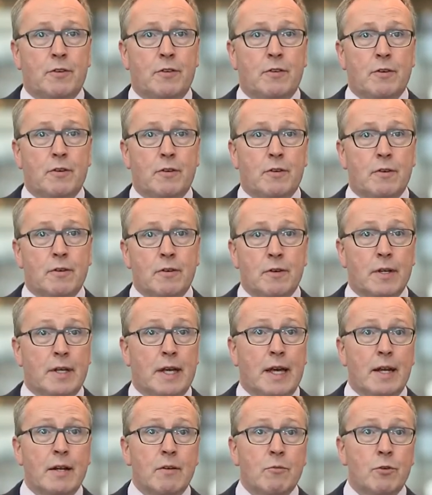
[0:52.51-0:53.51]

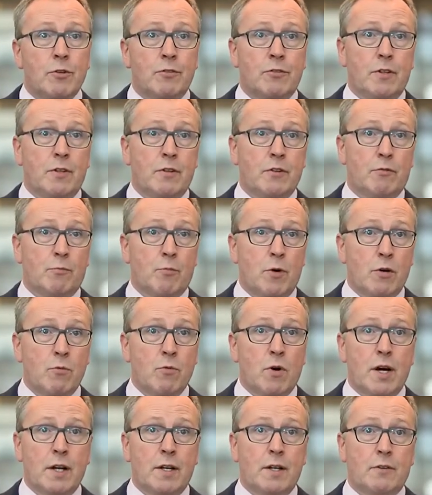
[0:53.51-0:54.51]
Again, we've seen the spread
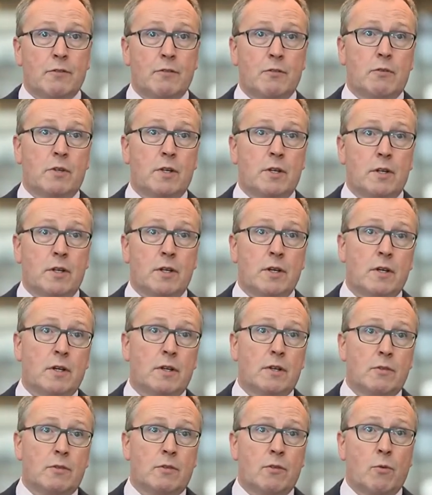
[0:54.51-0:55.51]
widening to
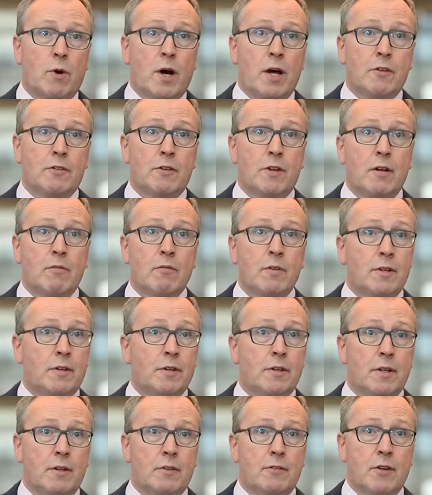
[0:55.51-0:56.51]
the widest level
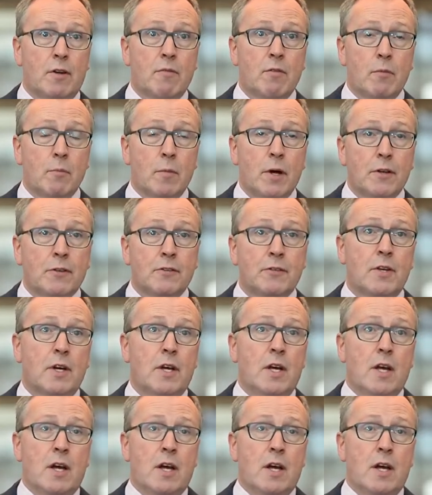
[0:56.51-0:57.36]
in several months.